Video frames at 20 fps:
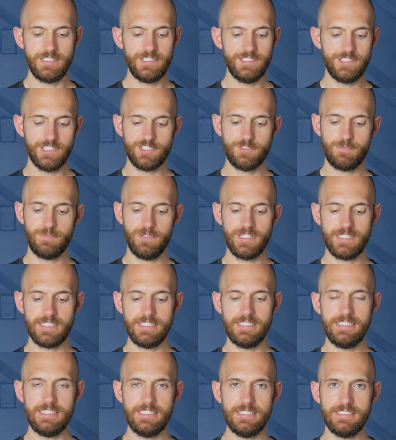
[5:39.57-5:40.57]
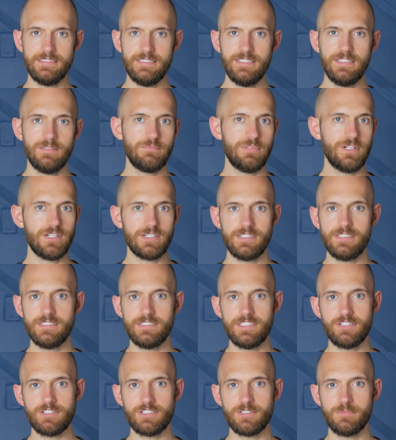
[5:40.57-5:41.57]
You just plug it
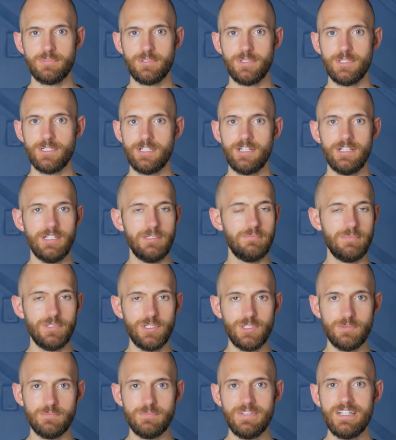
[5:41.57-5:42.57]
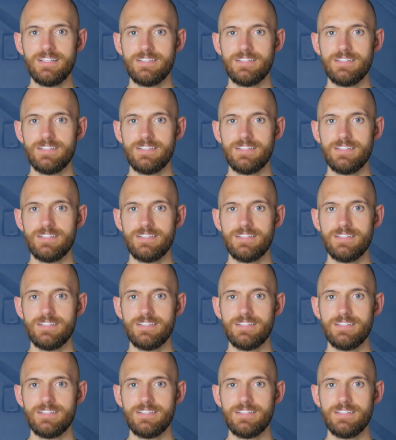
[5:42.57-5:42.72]
into your computer, and boom,